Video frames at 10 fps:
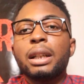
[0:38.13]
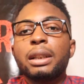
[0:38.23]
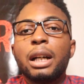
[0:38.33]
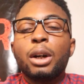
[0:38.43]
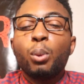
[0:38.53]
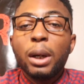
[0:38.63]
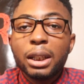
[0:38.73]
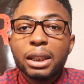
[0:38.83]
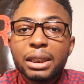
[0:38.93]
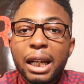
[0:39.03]
Now, what
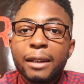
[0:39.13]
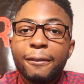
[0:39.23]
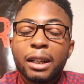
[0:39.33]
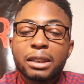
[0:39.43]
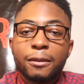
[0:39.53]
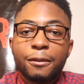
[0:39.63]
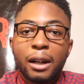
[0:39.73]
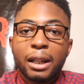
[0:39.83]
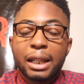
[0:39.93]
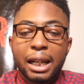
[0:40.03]
are the side effects of
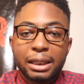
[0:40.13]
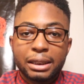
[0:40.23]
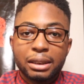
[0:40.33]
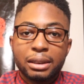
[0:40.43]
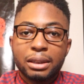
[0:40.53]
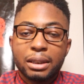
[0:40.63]
folic acid?